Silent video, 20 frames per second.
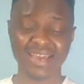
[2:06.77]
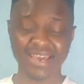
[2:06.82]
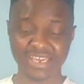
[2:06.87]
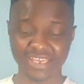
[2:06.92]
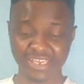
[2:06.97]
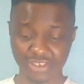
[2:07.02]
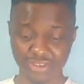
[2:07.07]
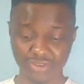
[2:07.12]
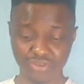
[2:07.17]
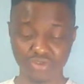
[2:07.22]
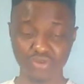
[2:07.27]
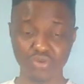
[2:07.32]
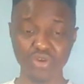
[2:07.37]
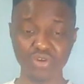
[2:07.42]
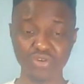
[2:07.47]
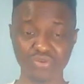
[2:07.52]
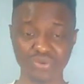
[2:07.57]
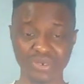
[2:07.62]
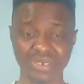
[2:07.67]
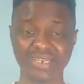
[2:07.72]
are
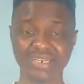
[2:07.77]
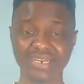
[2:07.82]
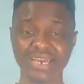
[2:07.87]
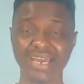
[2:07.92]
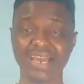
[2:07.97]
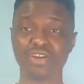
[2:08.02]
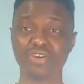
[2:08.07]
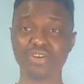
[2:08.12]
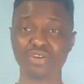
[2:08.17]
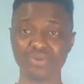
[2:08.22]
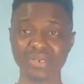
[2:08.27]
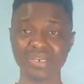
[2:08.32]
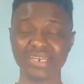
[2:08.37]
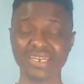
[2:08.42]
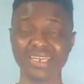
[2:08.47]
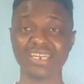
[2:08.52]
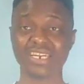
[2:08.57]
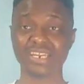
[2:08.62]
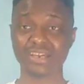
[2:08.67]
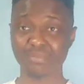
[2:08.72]

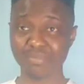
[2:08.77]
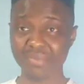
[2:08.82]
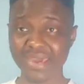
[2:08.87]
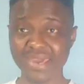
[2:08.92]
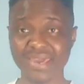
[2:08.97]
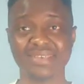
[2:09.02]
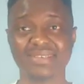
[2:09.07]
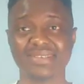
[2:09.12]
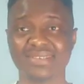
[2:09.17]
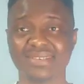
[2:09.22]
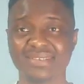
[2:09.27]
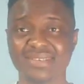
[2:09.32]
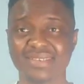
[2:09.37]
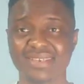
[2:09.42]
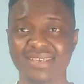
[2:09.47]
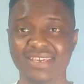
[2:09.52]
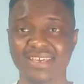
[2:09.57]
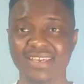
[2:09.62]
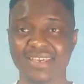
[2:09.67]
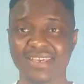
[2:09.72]
currently in a mess.